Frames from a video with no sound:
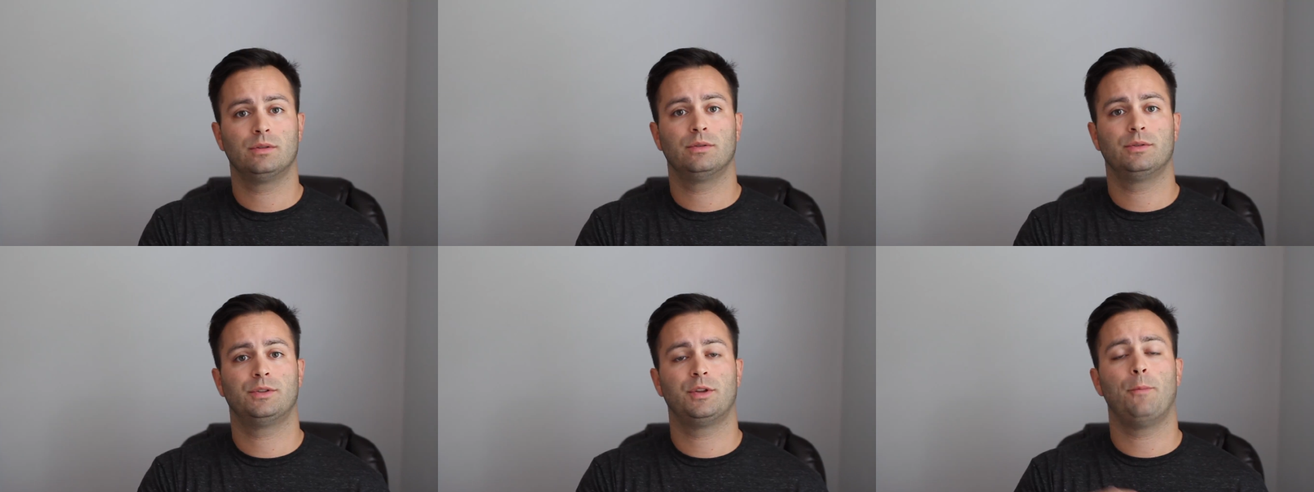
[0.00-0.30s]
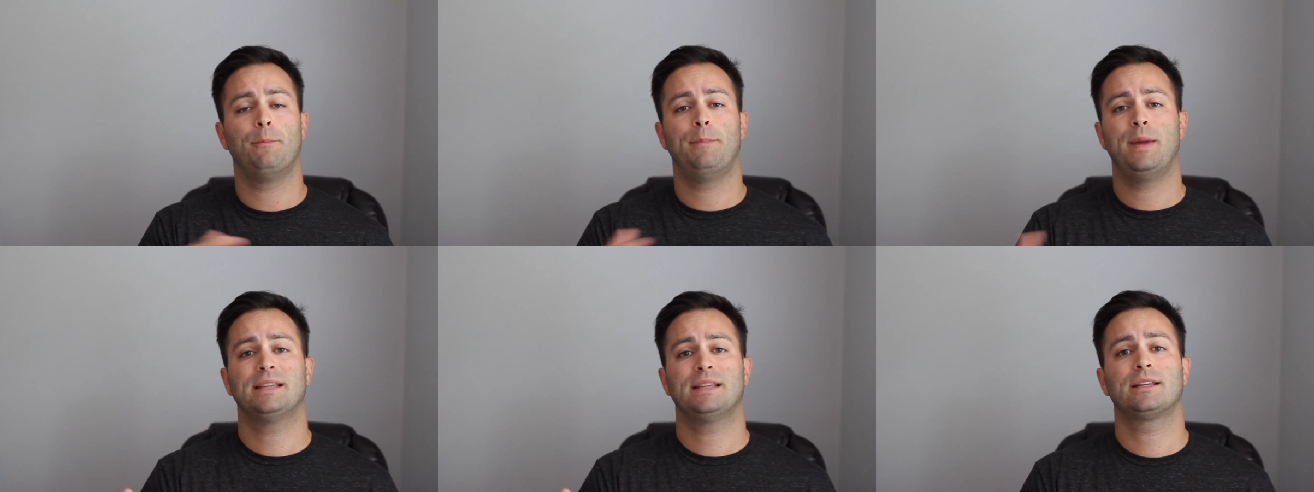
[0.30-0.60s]
So
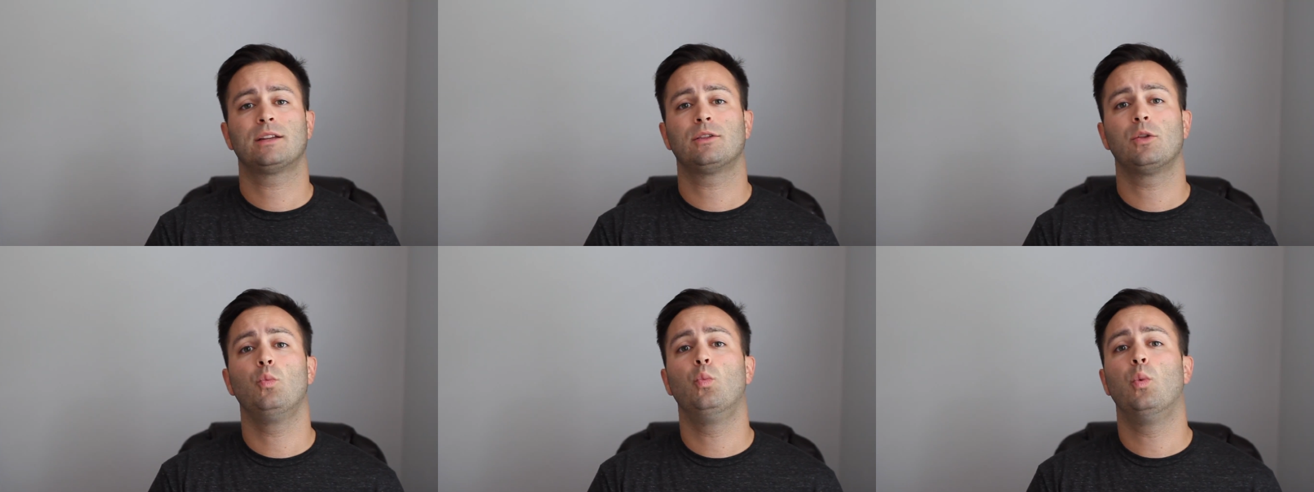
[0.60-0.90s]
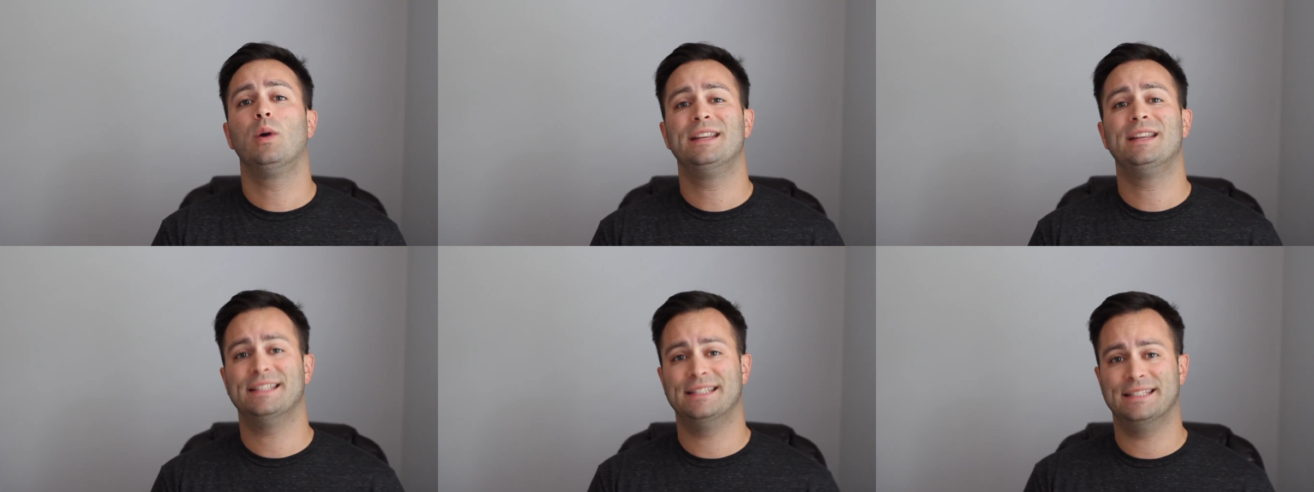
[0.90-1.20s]
basically,
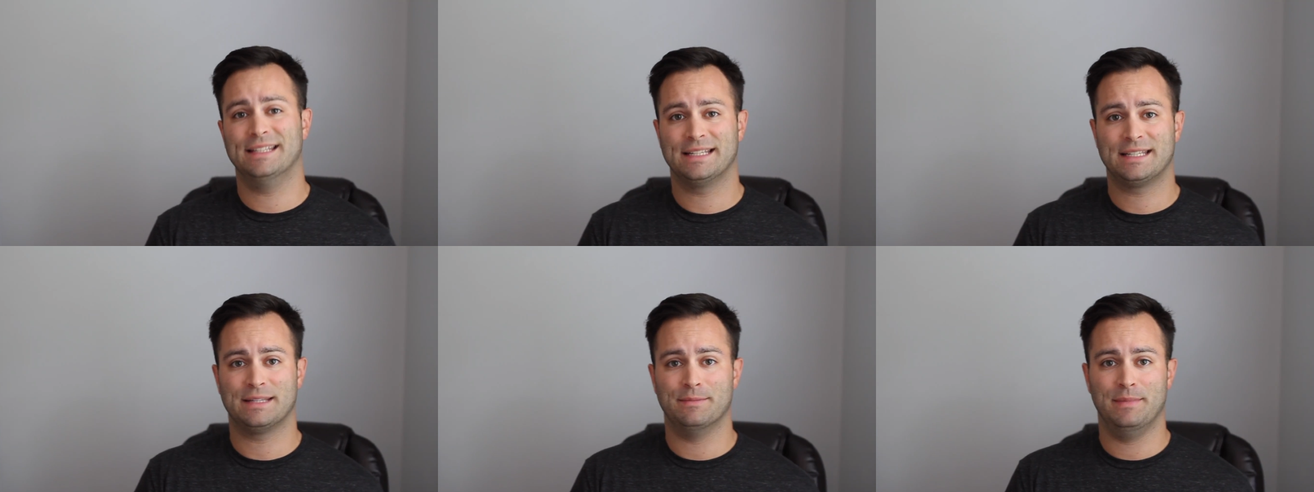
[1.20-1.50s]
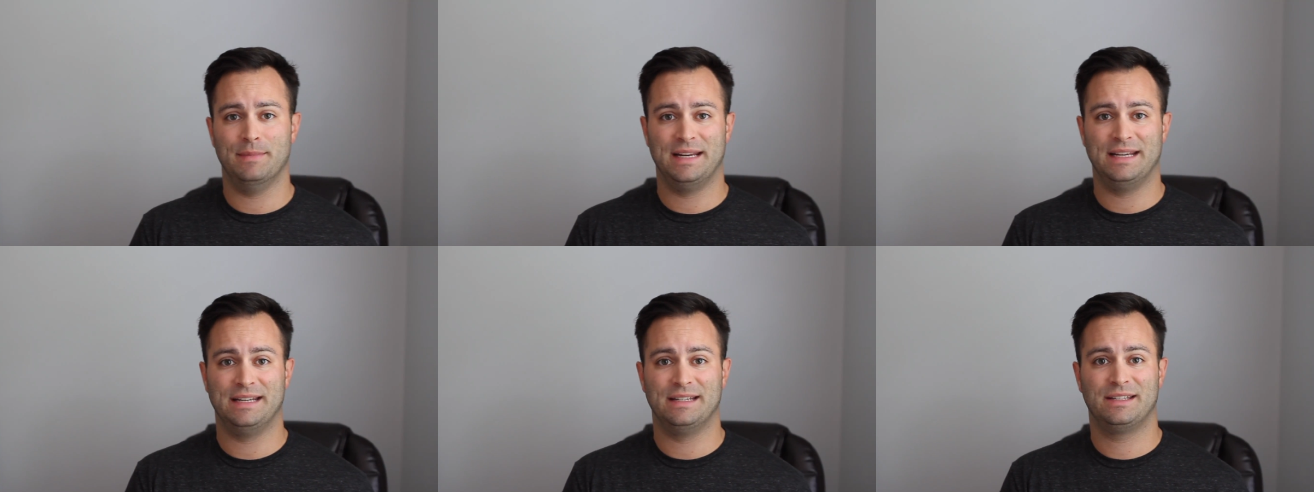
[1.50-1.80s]
what does this
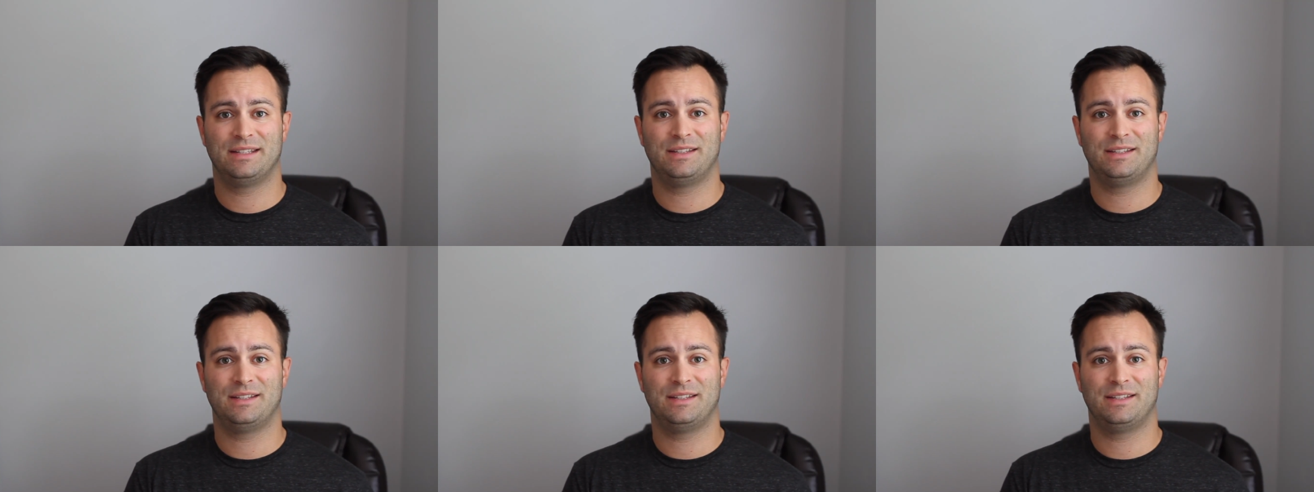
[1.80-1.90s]
mean?